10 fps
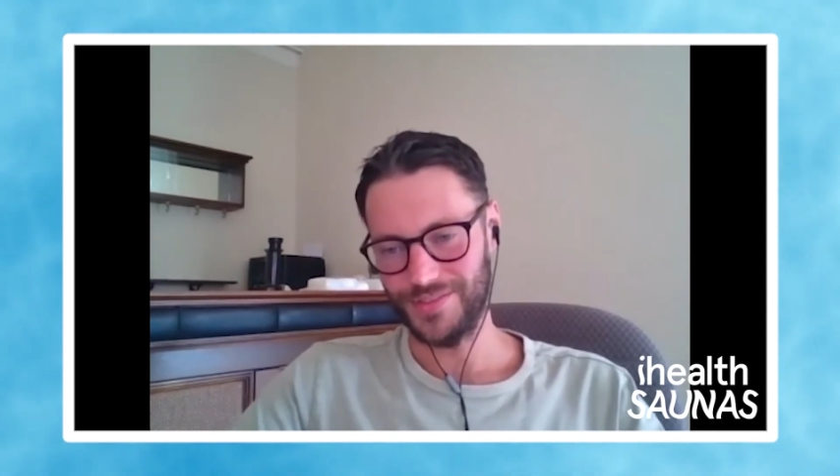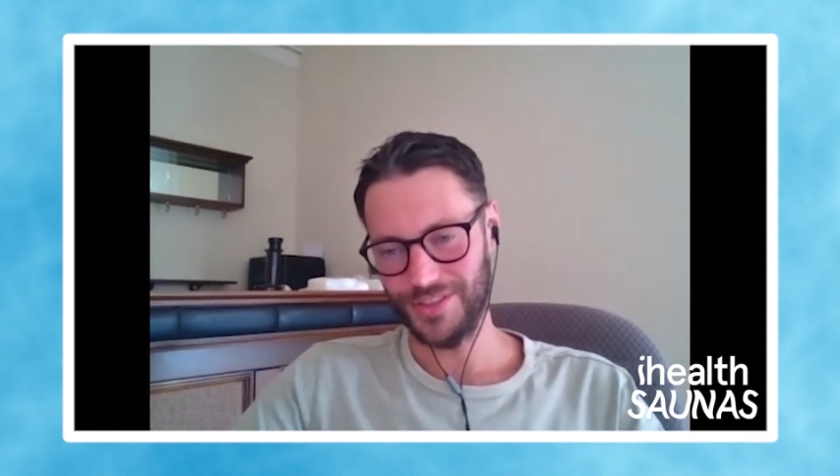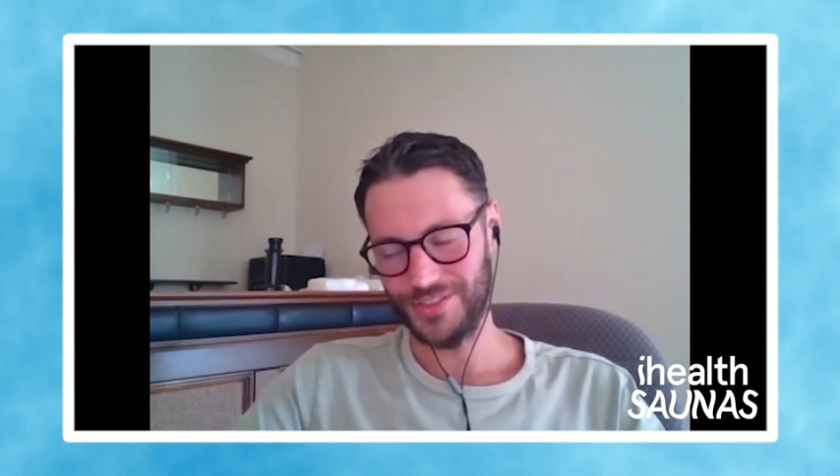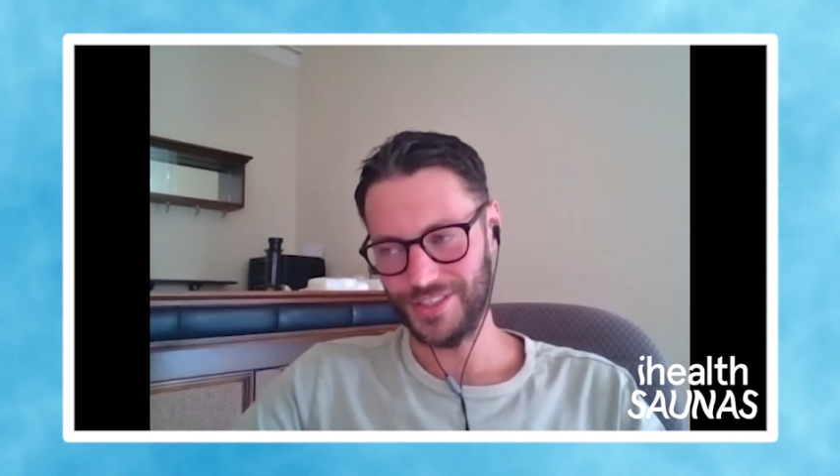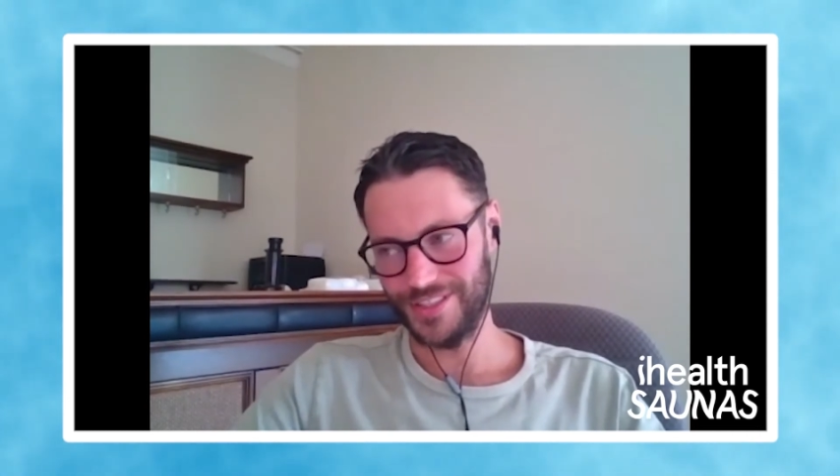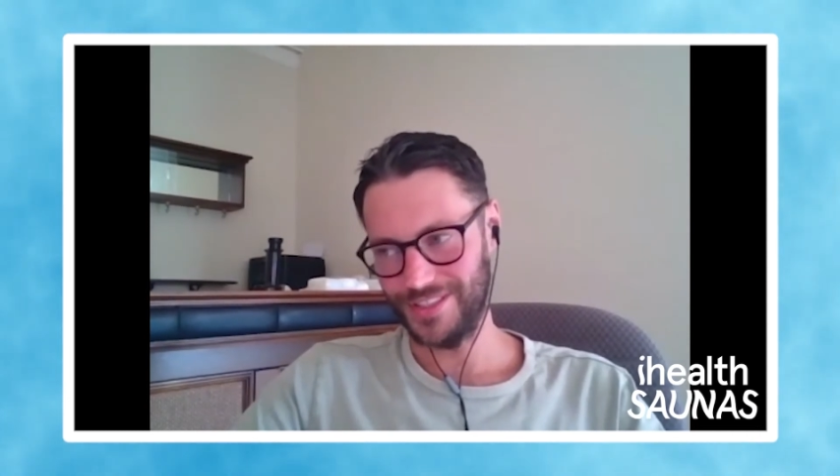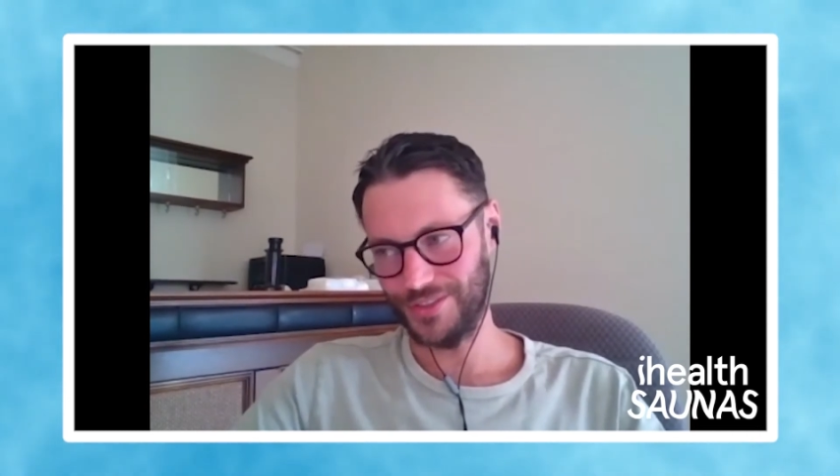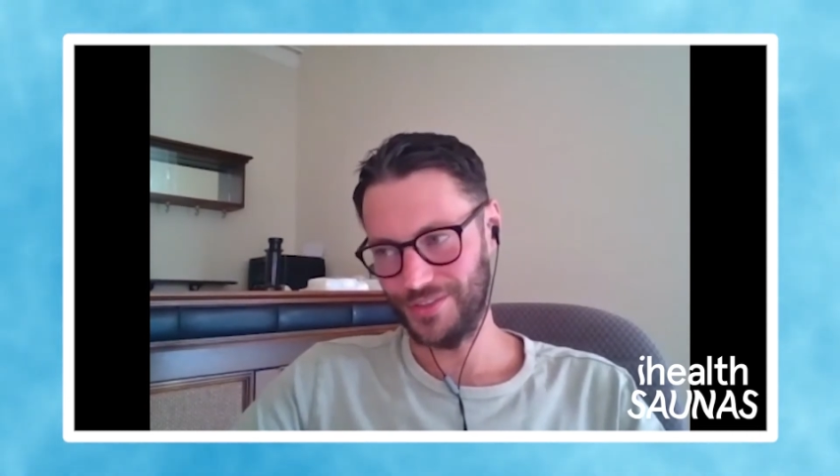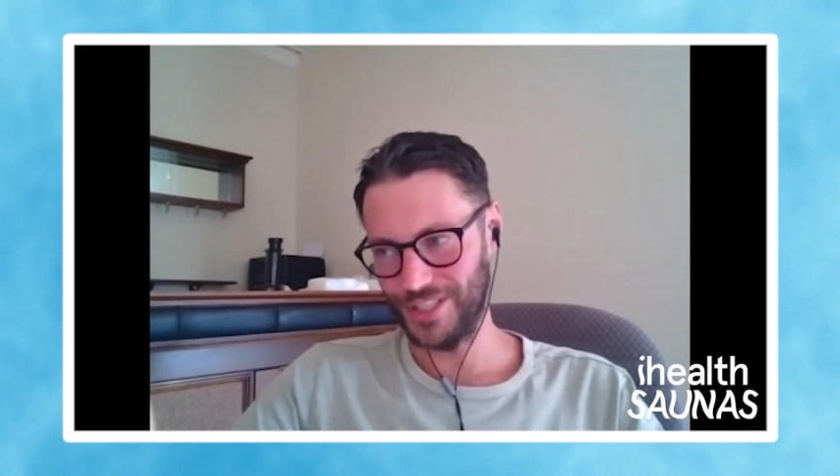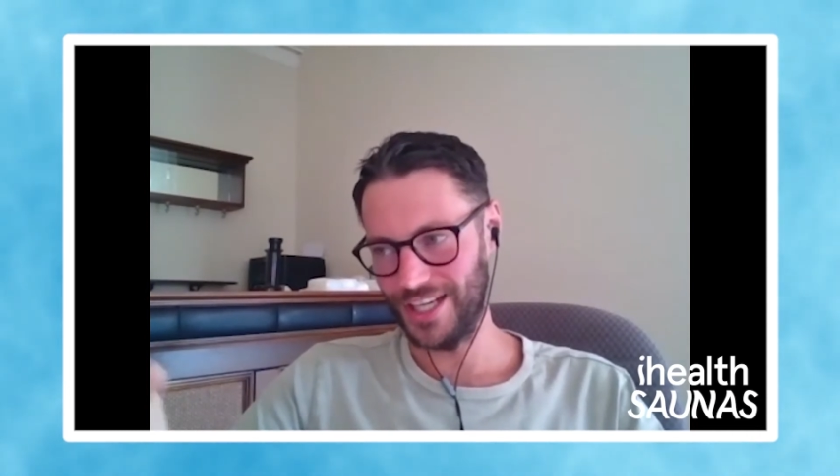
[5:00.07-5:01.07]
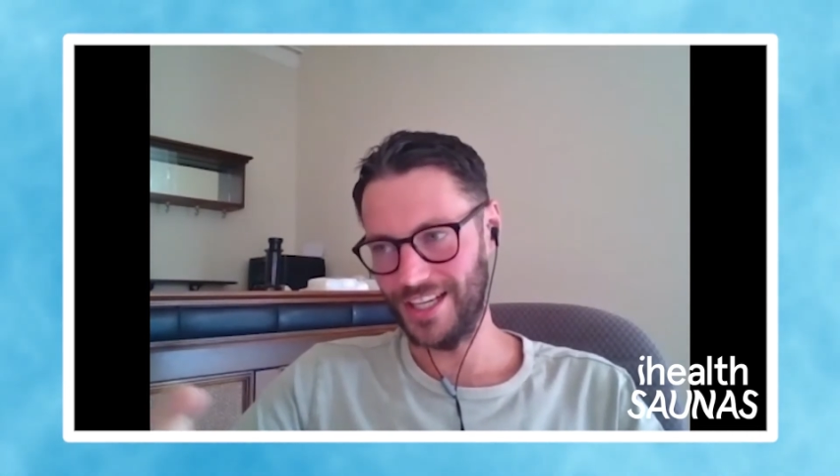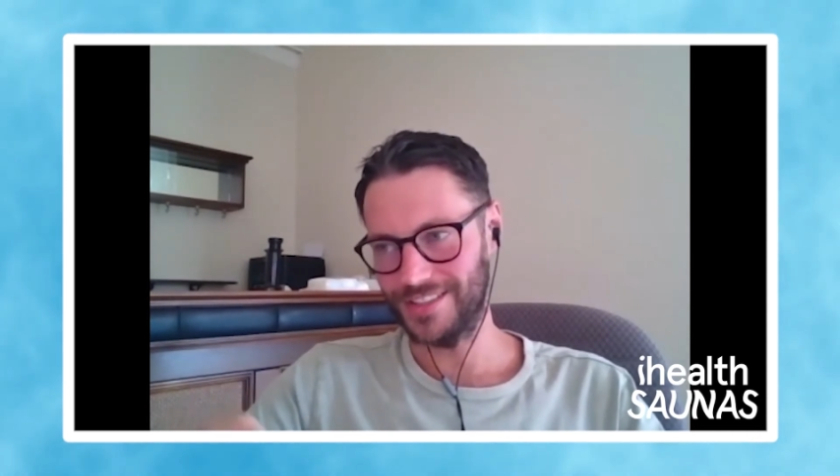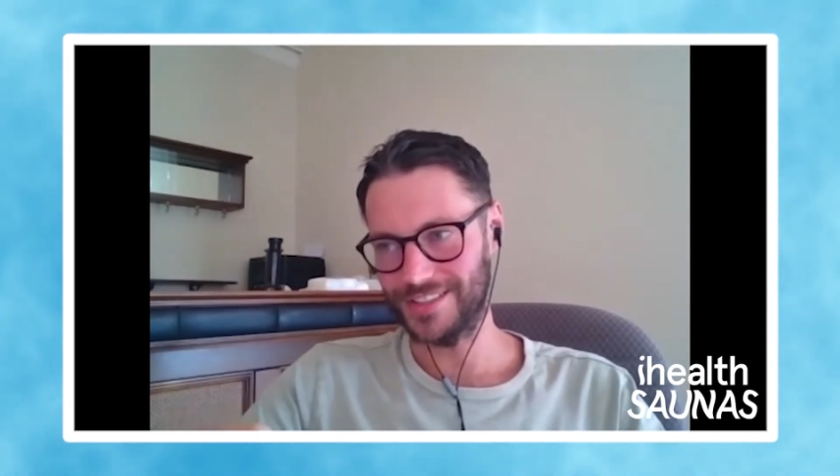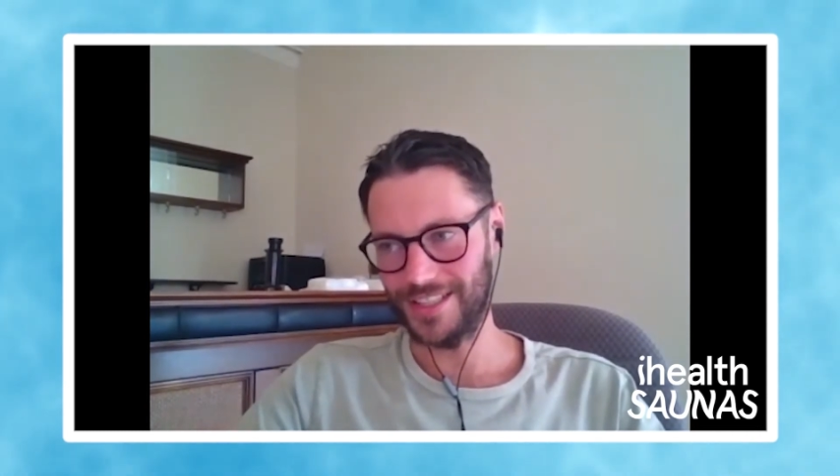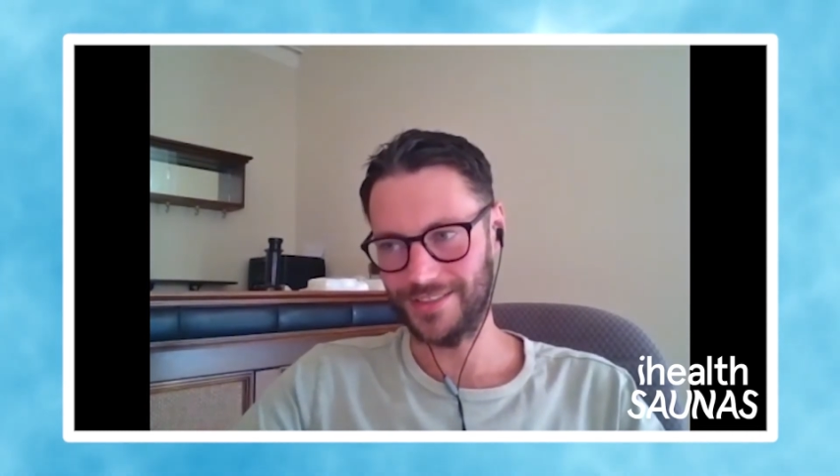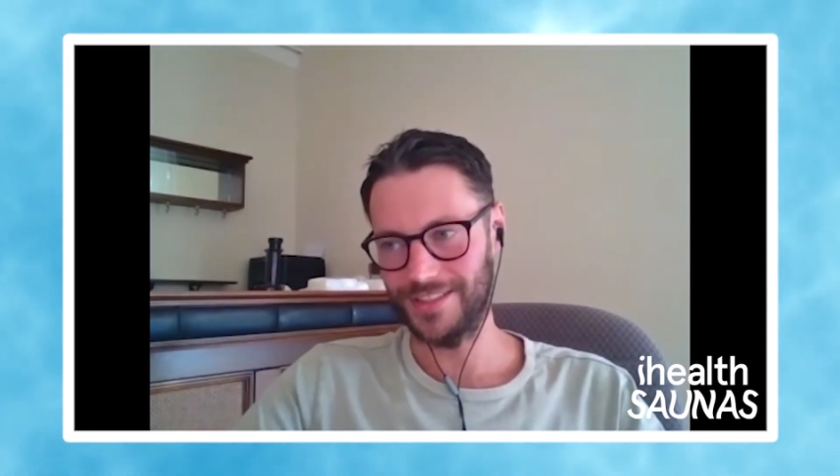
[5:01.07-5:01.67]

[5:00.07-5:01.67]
onto the sort of diet stuff,